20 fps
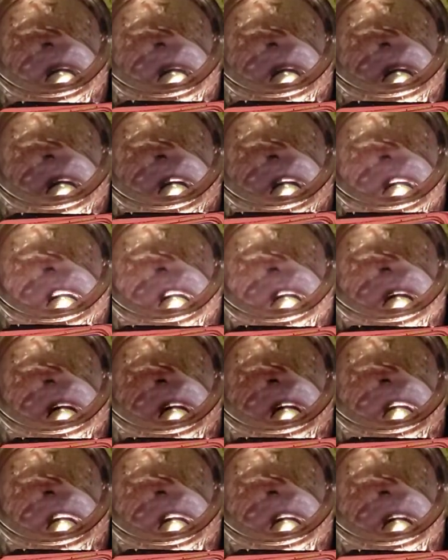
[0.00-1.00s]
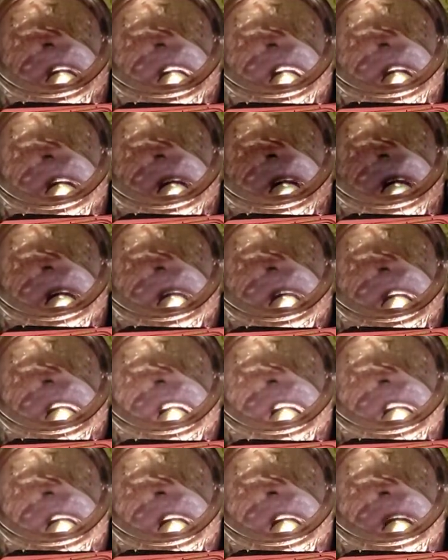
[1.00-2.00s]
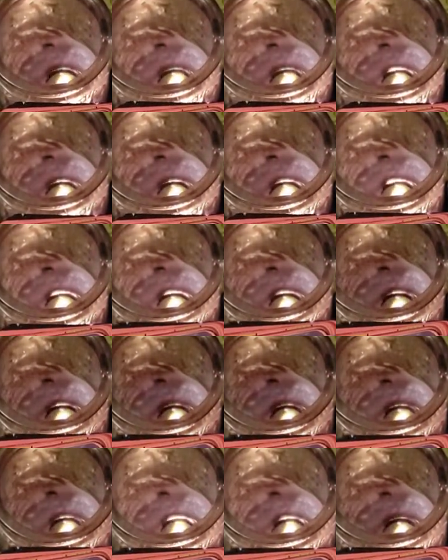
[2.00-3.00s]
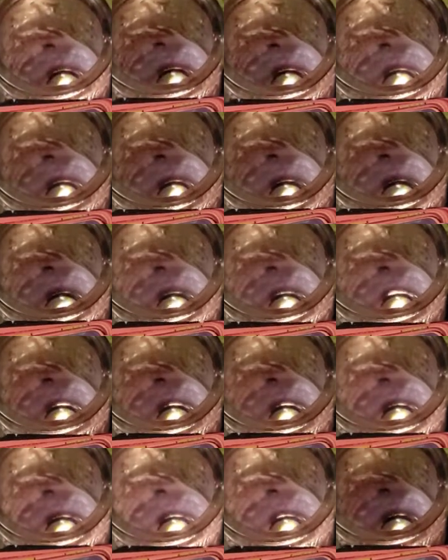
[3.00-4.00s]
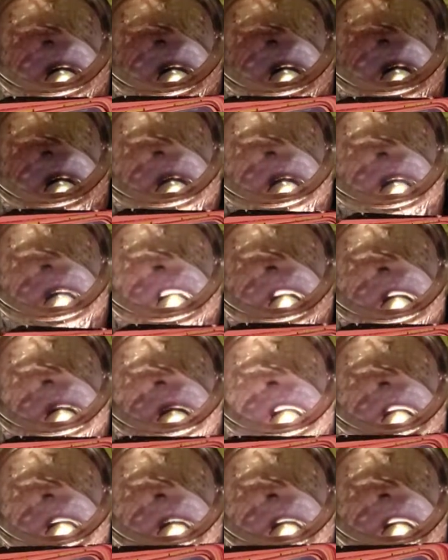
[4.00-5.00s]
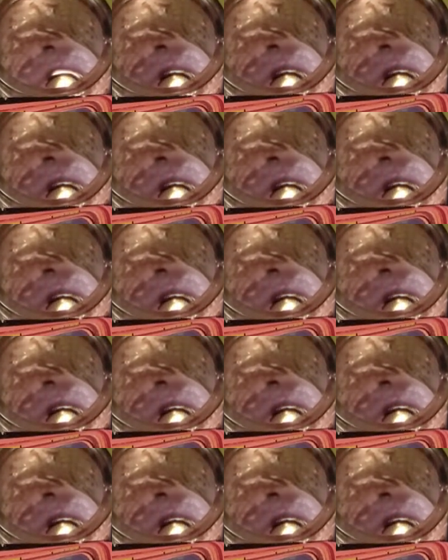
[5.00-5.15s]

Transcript: just not the best. So, or mostly it was just the offset